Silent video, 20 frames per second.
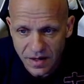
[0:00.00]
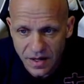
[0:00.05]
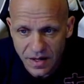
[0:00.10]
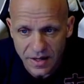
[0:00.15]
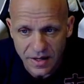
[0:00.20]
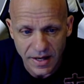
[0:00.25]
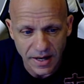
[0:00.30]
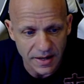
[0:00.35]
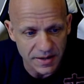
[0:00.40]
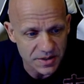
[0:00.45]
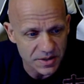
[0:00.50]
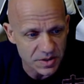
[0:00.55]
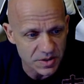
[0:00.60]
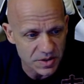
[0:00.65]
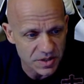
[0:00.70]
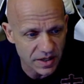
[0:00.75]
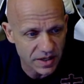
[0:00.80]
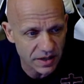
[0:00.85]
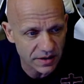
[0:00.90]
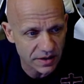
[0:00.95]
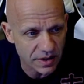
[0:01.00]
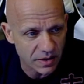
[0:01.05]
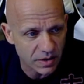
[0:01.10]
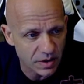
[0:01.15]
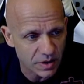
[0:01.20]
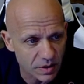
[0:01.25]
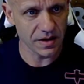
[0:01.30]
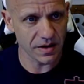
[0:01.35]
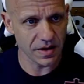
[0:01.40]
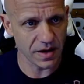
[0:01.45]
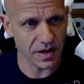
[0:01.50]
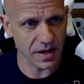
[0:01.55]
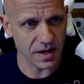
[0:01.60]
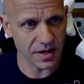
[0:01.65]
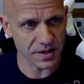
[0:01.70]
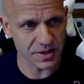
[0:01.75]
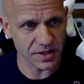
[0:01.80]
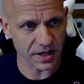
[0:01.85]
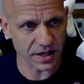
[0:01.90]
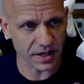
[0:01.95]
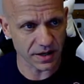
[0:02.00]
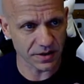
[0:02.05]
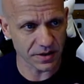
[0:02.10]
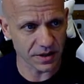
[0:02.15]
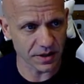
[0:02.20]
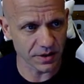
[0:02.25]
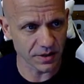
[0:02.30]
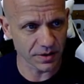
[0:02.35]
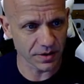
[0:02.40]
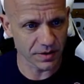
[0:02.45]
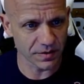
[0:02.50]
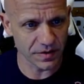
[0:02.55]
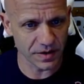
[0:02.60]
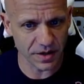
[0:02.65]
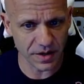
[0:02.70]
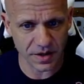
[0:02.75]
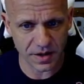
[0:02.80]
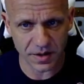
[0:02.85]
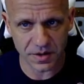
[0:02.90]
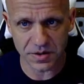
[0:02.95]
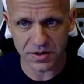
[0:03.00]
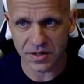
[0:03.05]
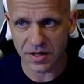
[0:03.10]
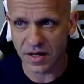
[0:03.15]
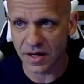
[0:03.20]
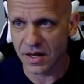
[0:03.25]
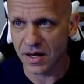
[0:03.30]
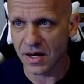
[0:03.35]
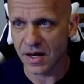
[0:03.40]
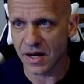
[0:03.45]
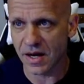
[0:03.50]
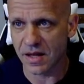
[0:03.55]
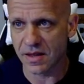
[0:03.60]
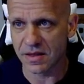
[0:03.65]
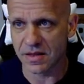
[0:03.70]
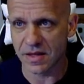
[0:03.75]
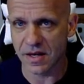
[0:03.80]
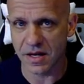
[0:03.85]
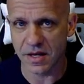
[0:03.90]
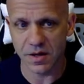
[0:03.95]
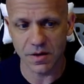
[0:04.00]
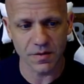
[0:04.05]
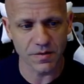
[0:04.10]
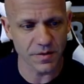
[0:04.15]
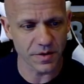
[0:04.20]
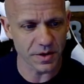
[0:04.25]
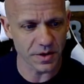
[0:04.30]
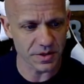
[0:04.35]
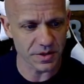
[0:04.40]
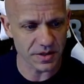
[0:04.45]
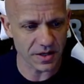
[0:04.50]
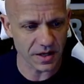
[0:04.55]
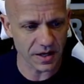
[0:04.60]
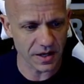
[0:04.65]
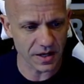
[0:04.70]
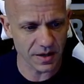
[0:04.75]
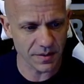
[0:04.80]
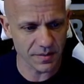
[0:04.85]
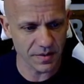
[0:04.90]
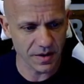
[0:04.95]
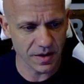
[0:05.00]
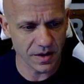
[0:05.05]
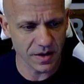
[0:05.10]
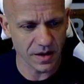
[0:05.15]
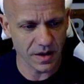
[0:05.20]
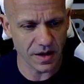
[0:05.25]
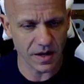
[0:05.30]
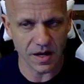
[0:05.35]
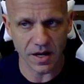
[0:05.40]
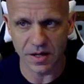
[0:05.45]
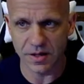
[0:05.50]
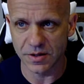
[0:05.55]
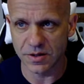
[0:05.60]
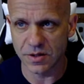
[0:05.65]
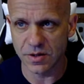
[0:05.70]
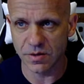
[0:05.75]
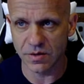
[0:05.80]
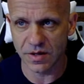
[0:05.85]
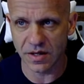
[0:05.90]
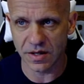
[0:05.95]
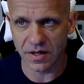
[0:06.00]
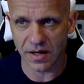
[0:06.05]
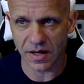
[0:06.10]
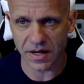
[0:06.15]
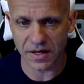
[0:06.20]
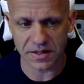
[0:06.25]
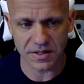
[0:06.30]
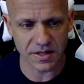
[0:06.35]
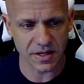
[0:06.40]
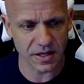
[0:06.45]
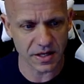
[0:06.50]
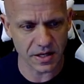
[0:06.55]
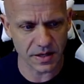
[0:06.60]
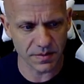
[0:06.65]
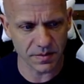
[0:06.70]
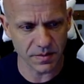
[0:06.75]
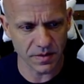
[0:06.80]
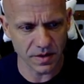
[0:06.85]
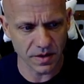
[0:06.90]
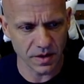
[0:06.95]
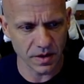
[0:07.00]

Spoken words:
yeah. So check out that article and check out the earlier videos. And thank you for your time. And tune in next time.